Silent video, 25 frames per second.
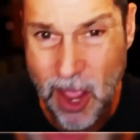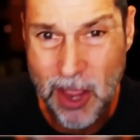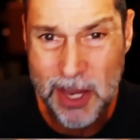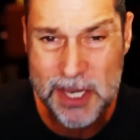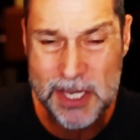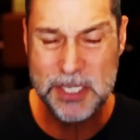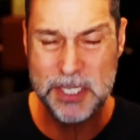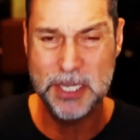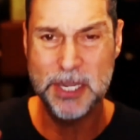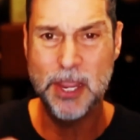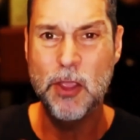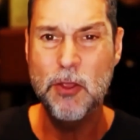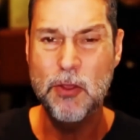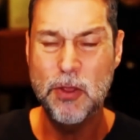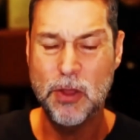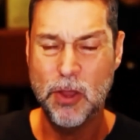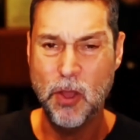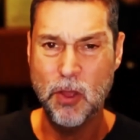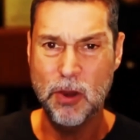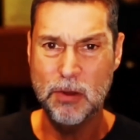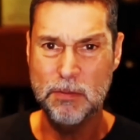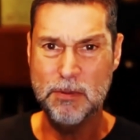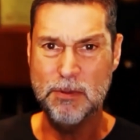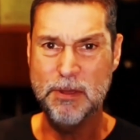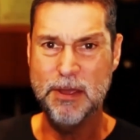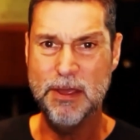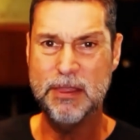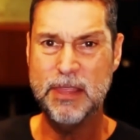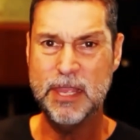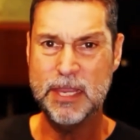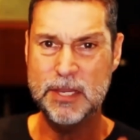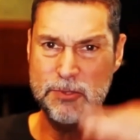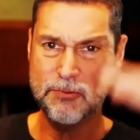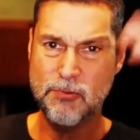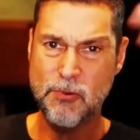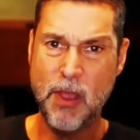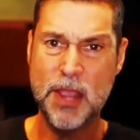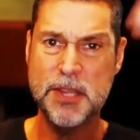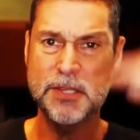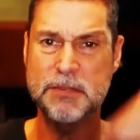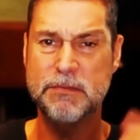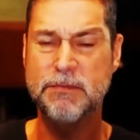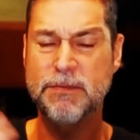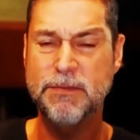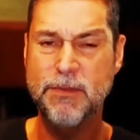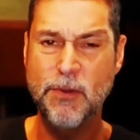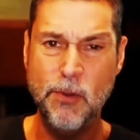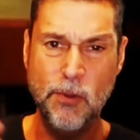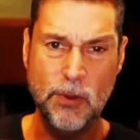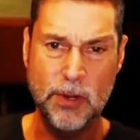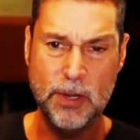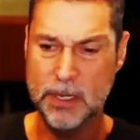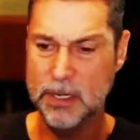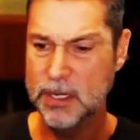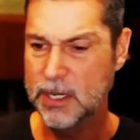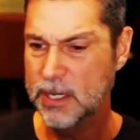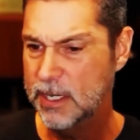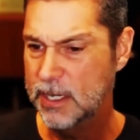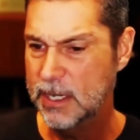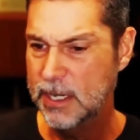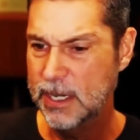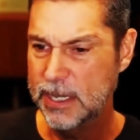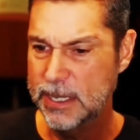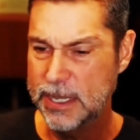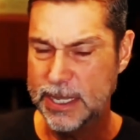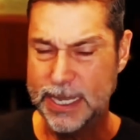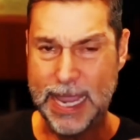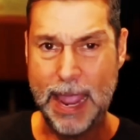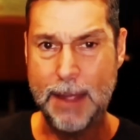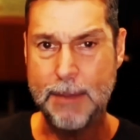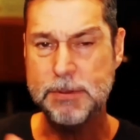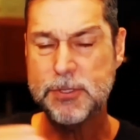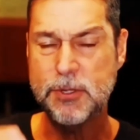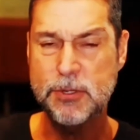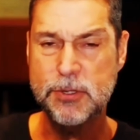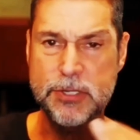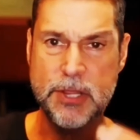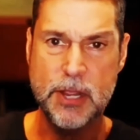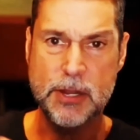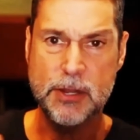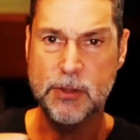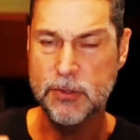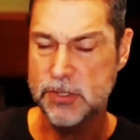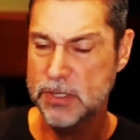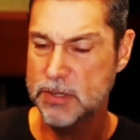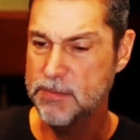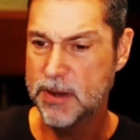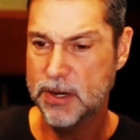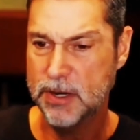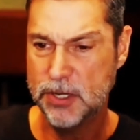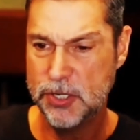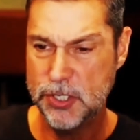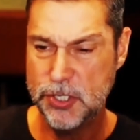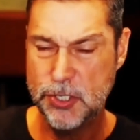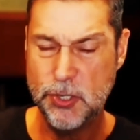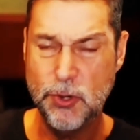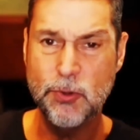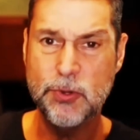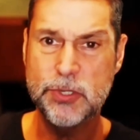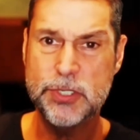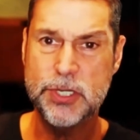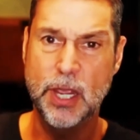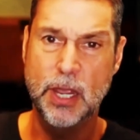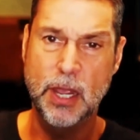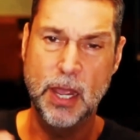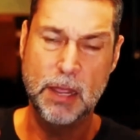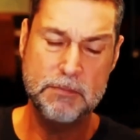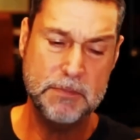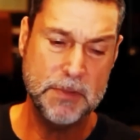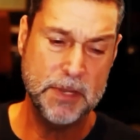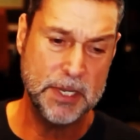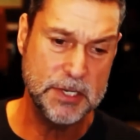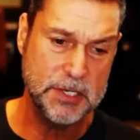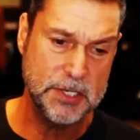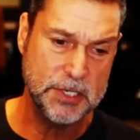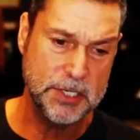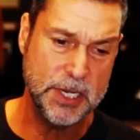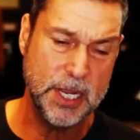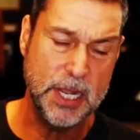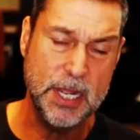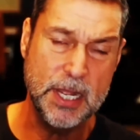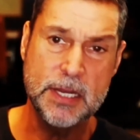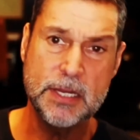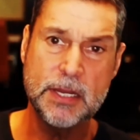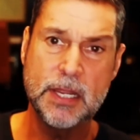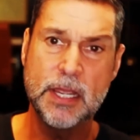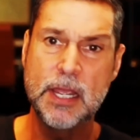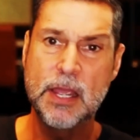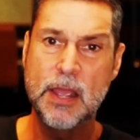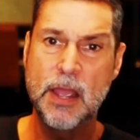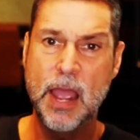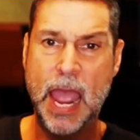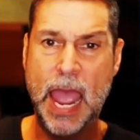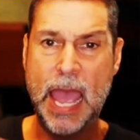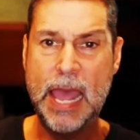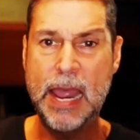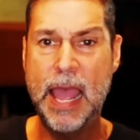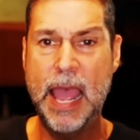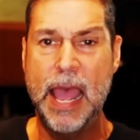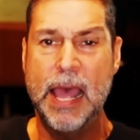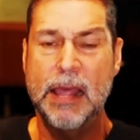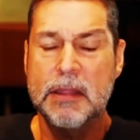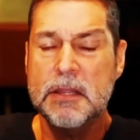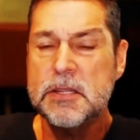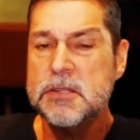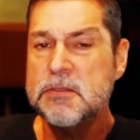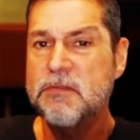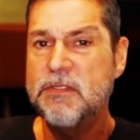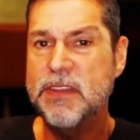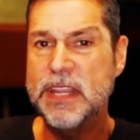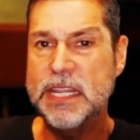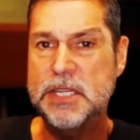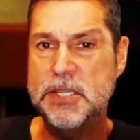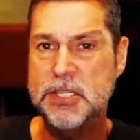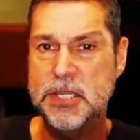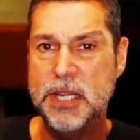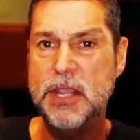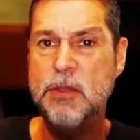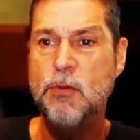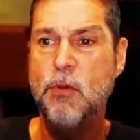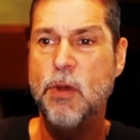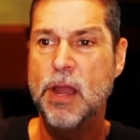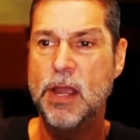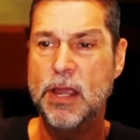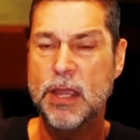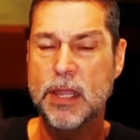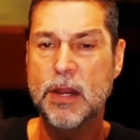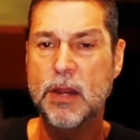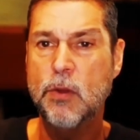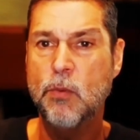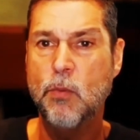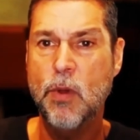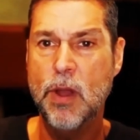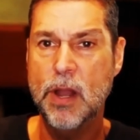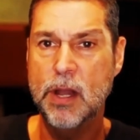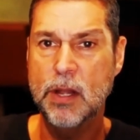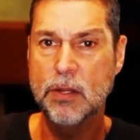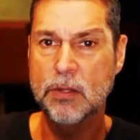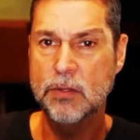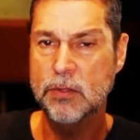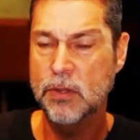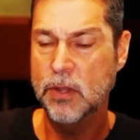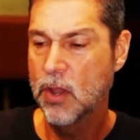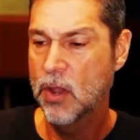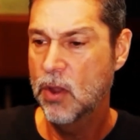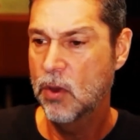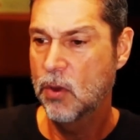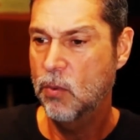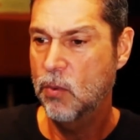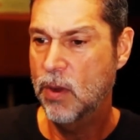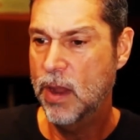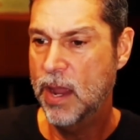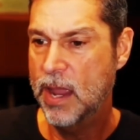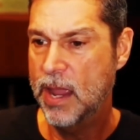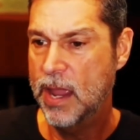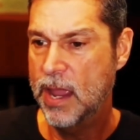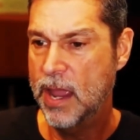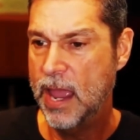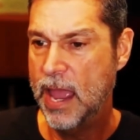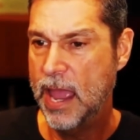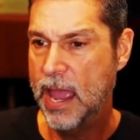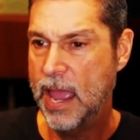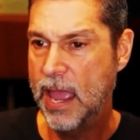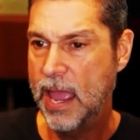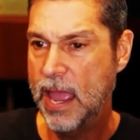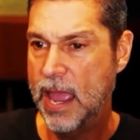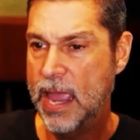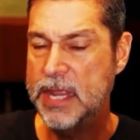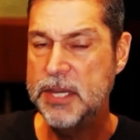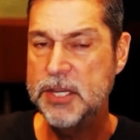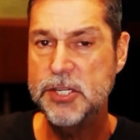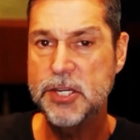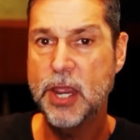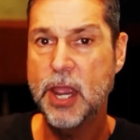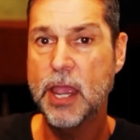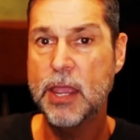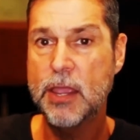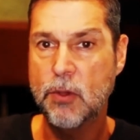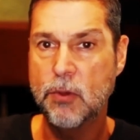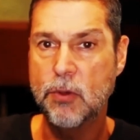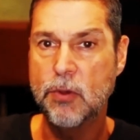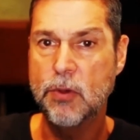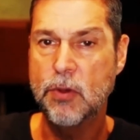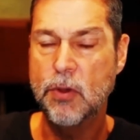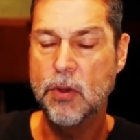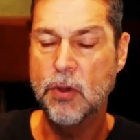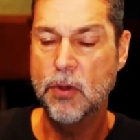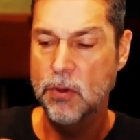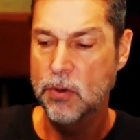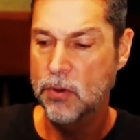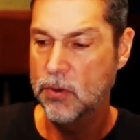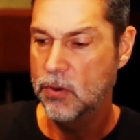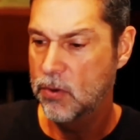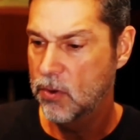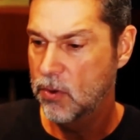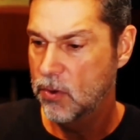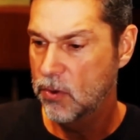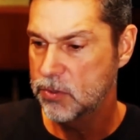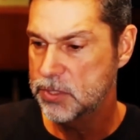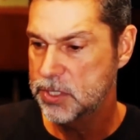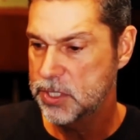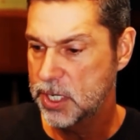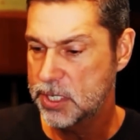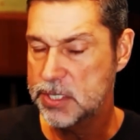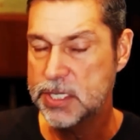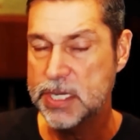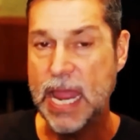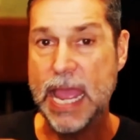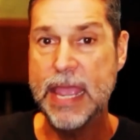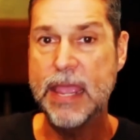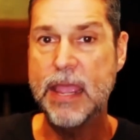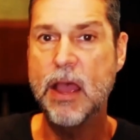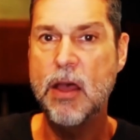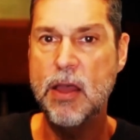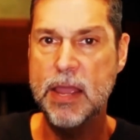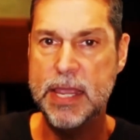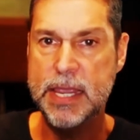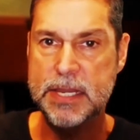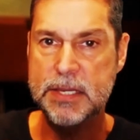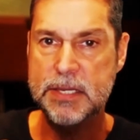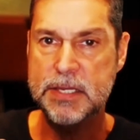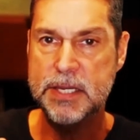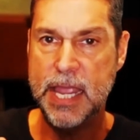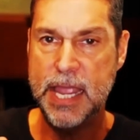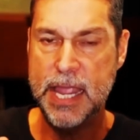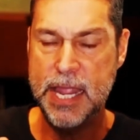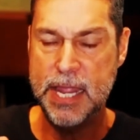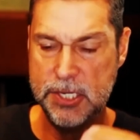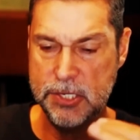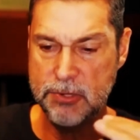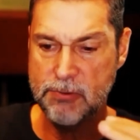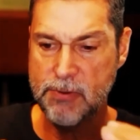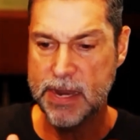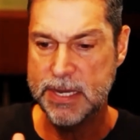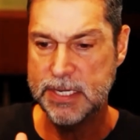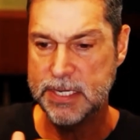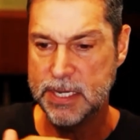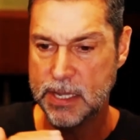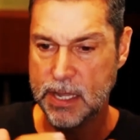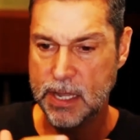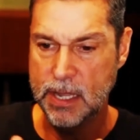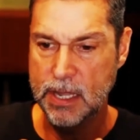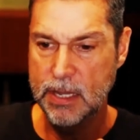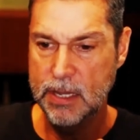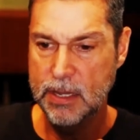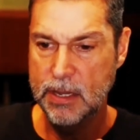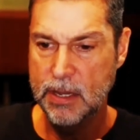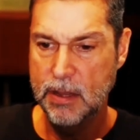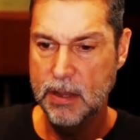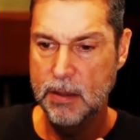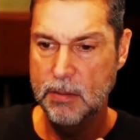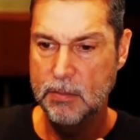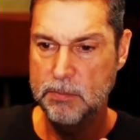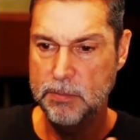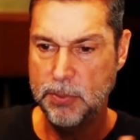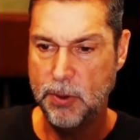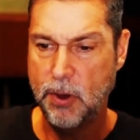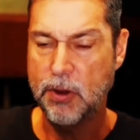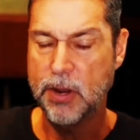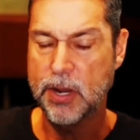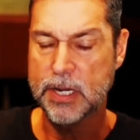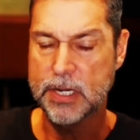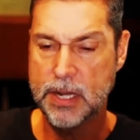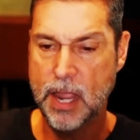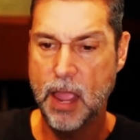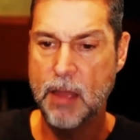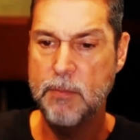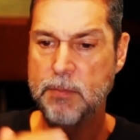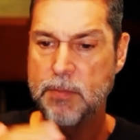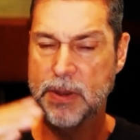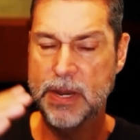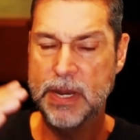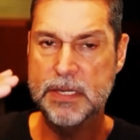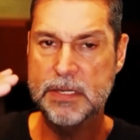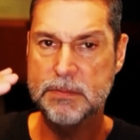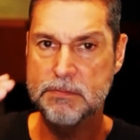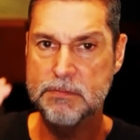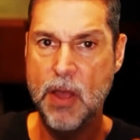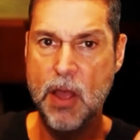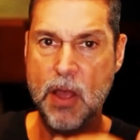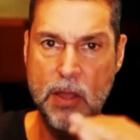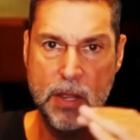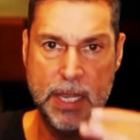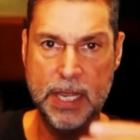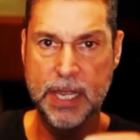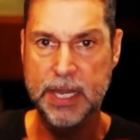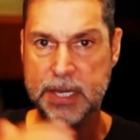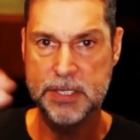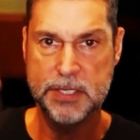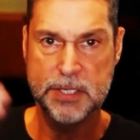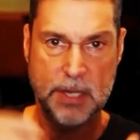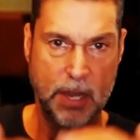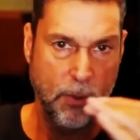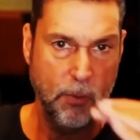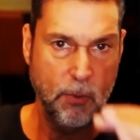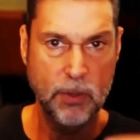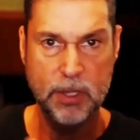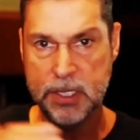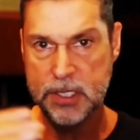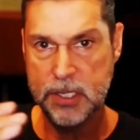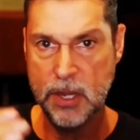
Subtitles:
ICO economy, where things rise and fall, and the capital cycles are much shorter. I'm concerned, how does VC work in a world where AGI or just AI is iterating product companies' markets all the